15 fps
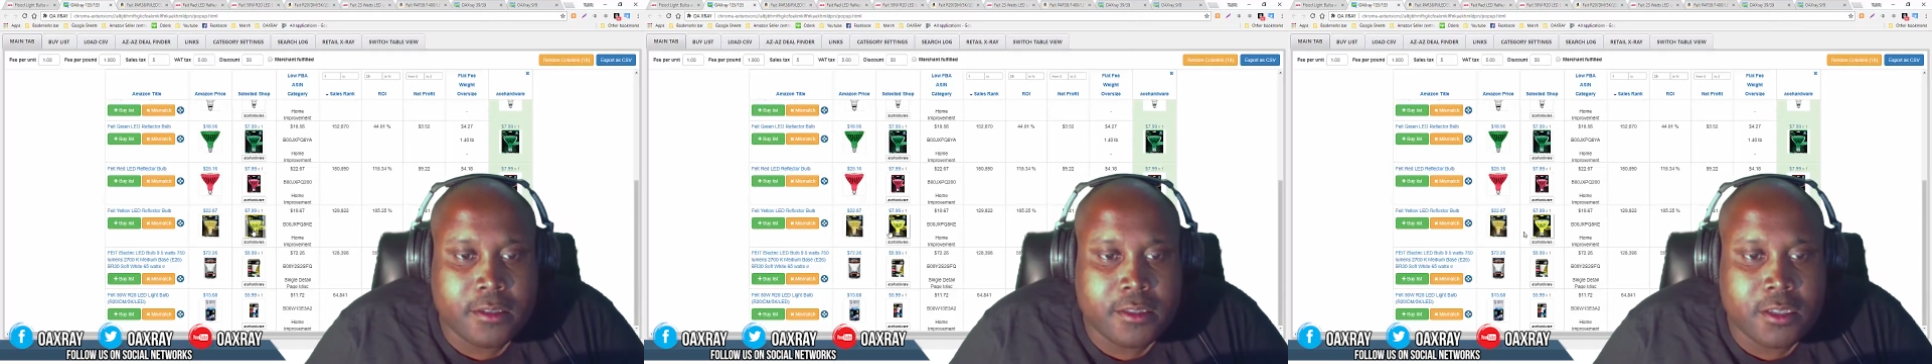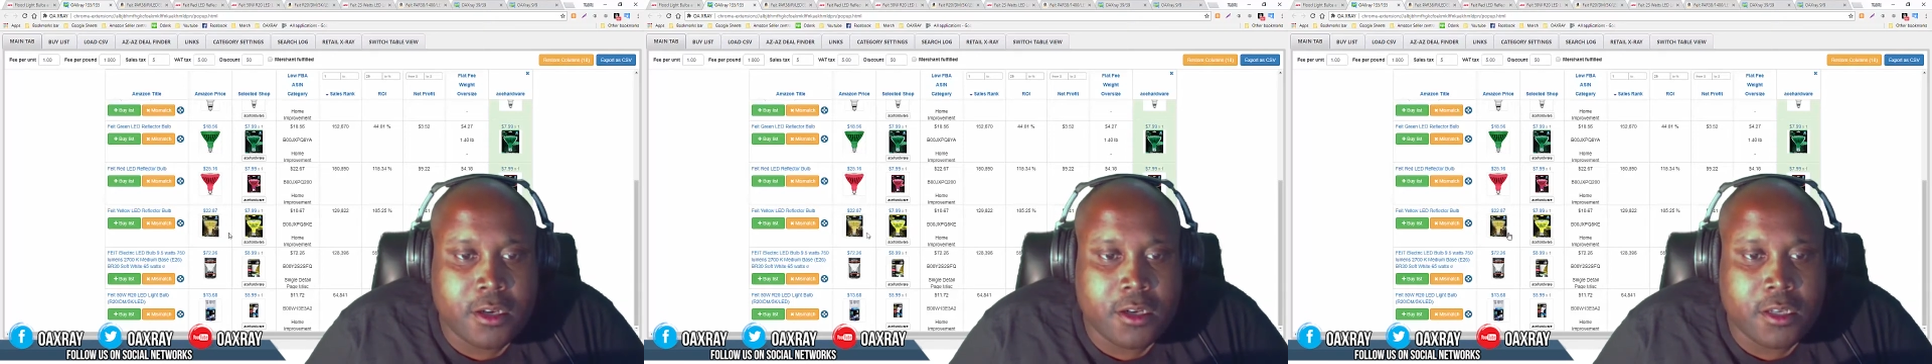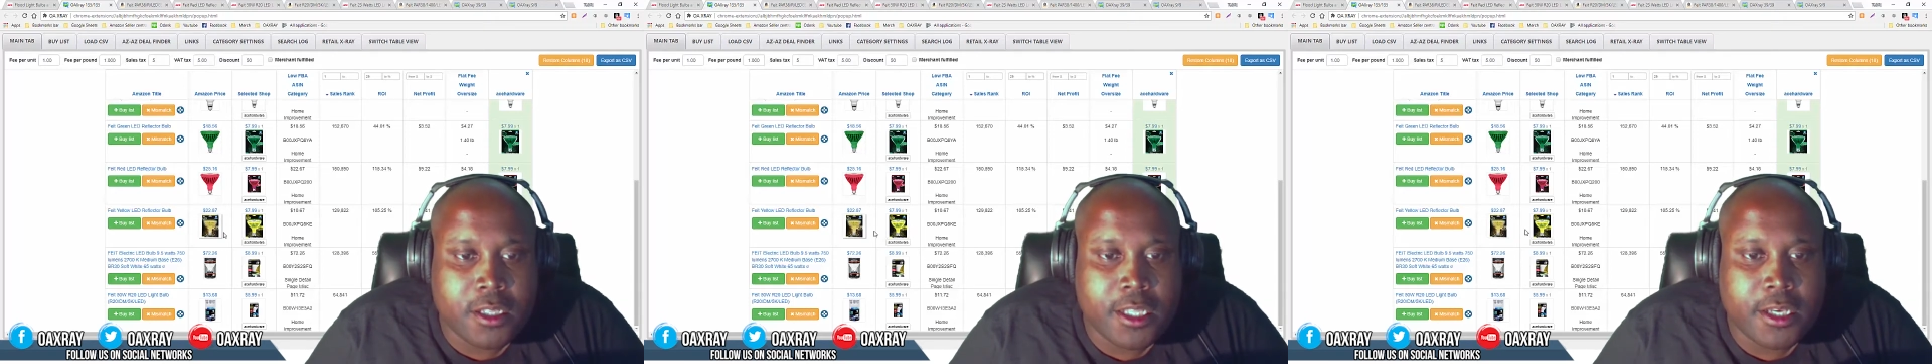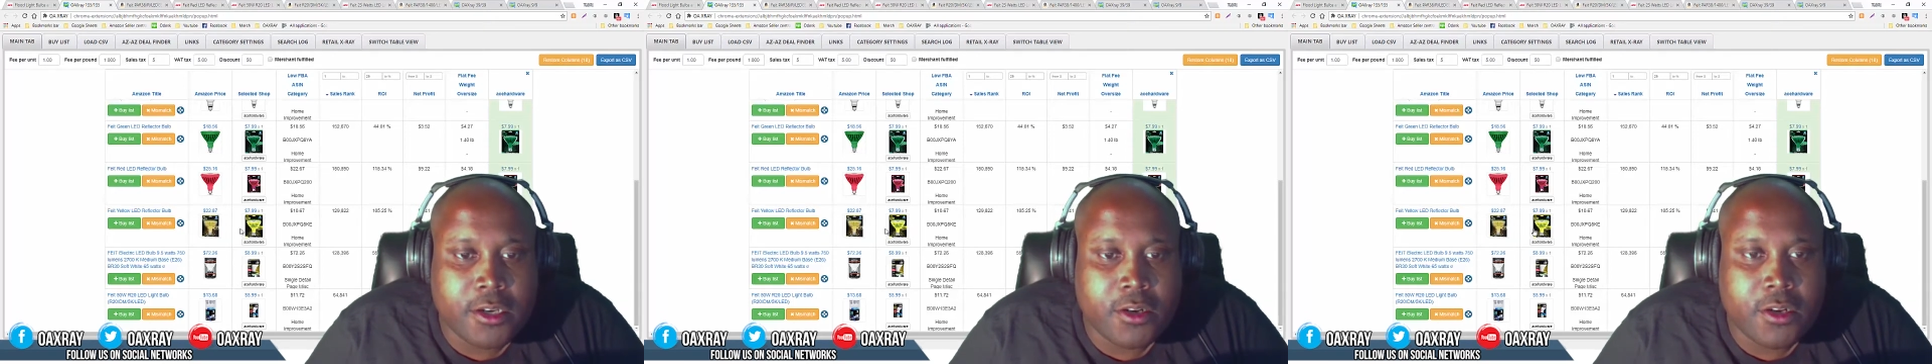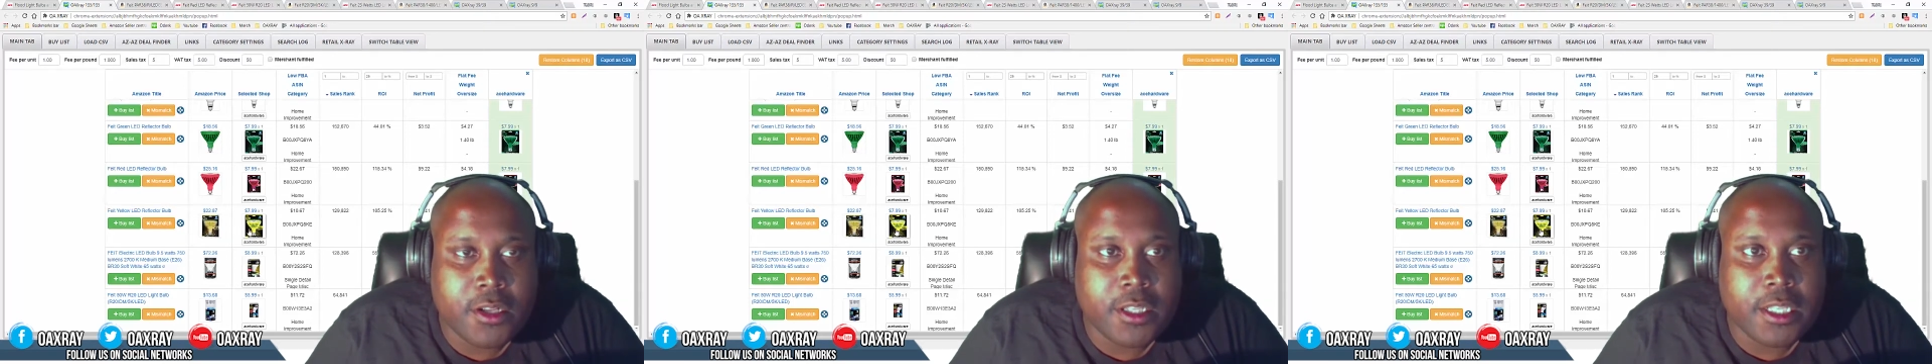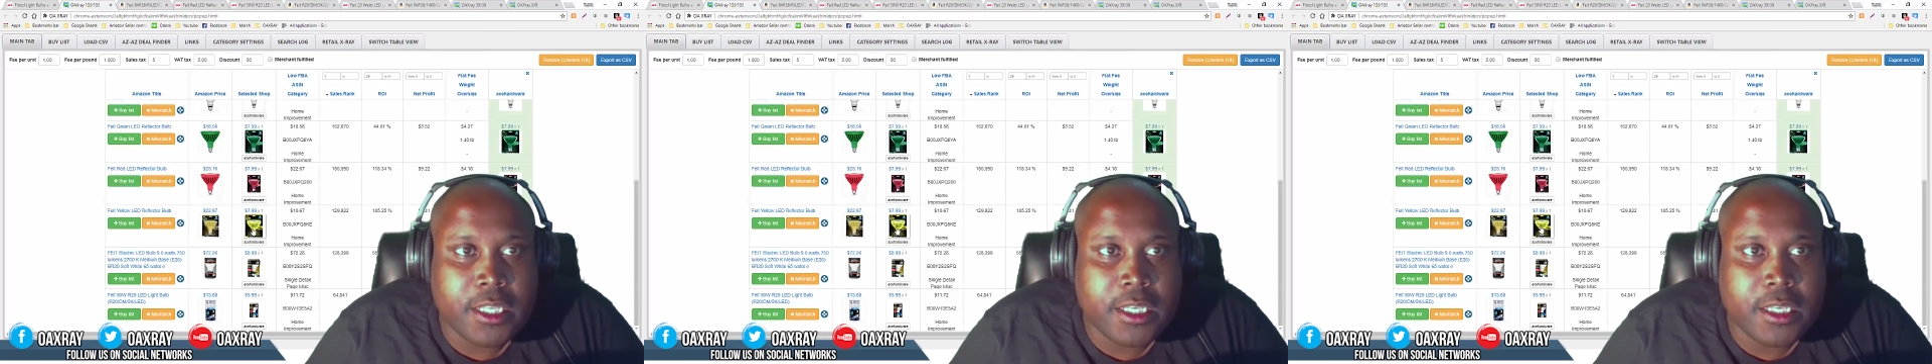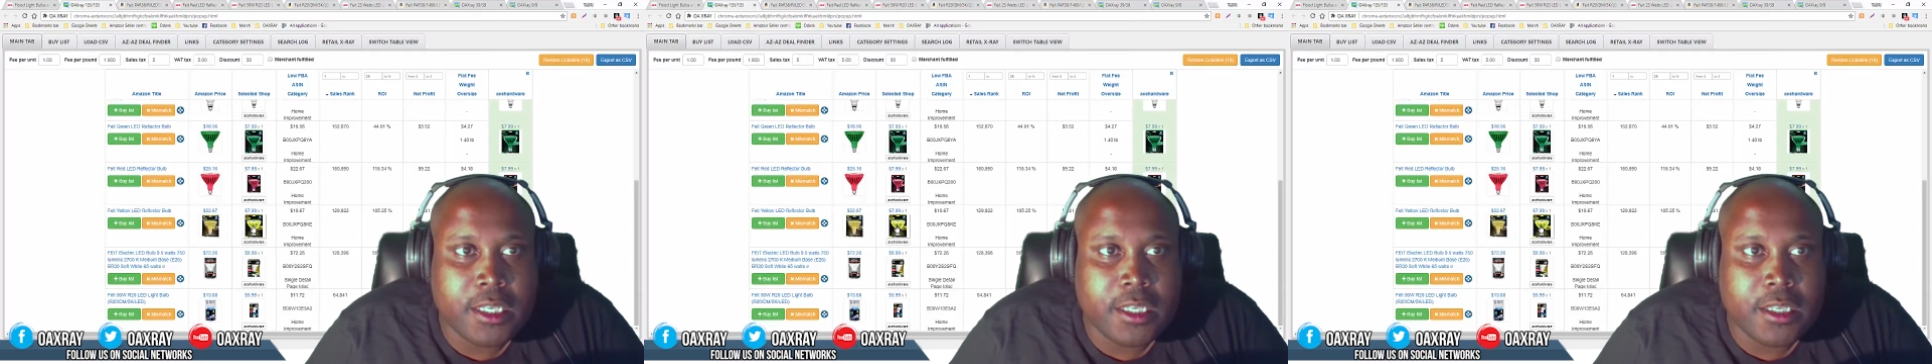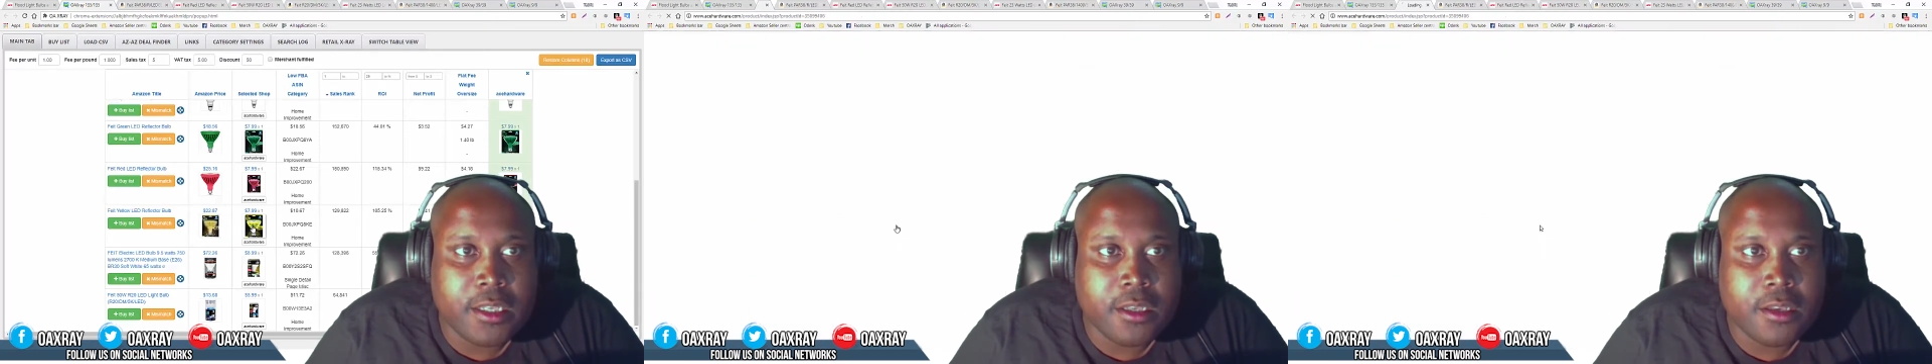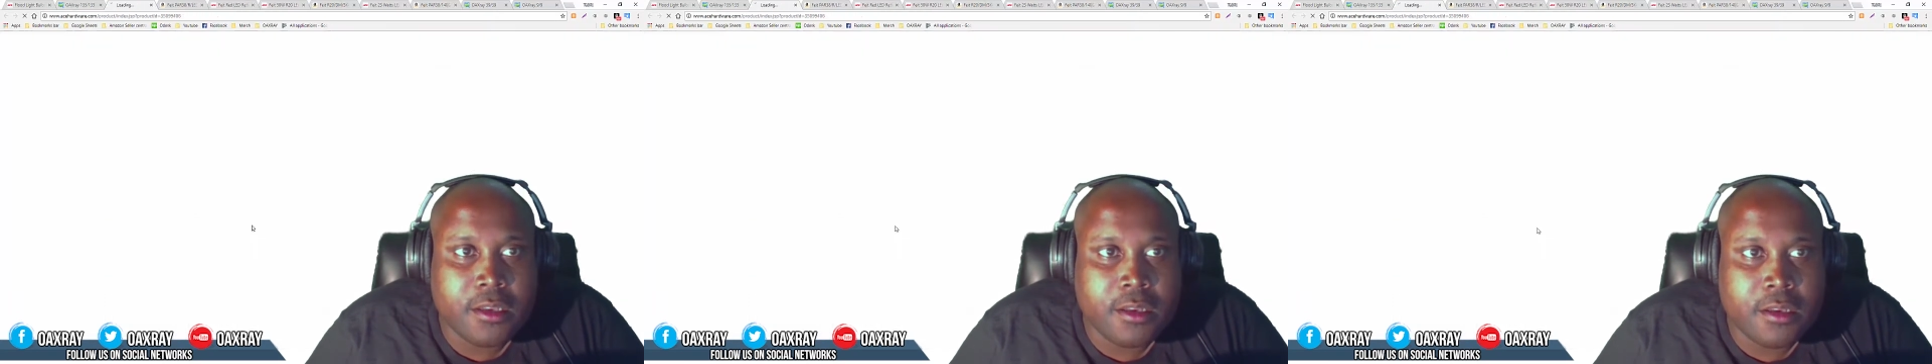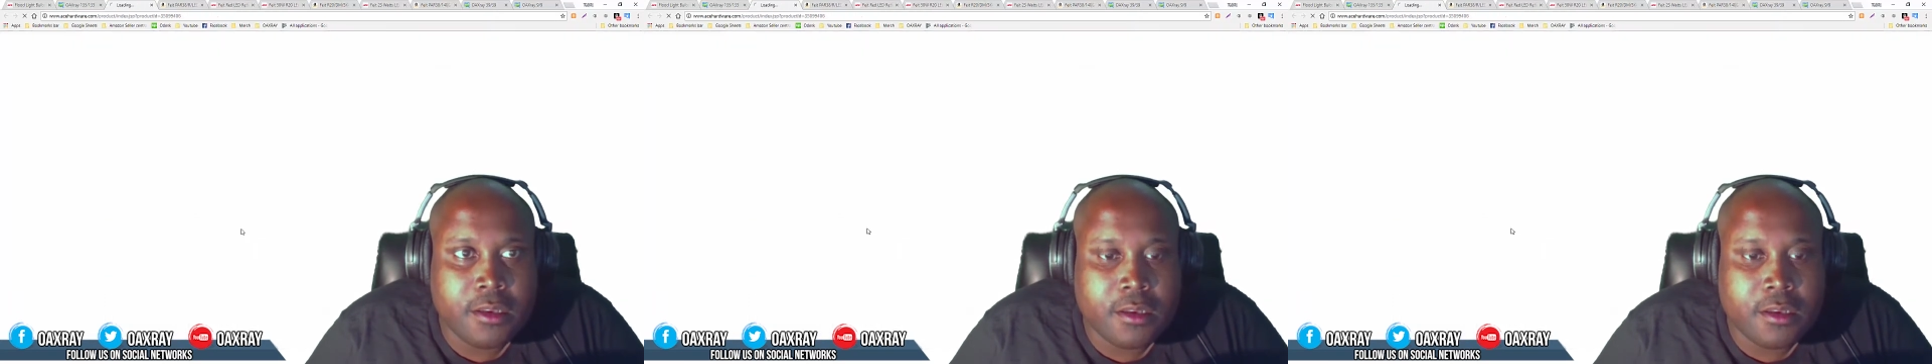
So I'll click on the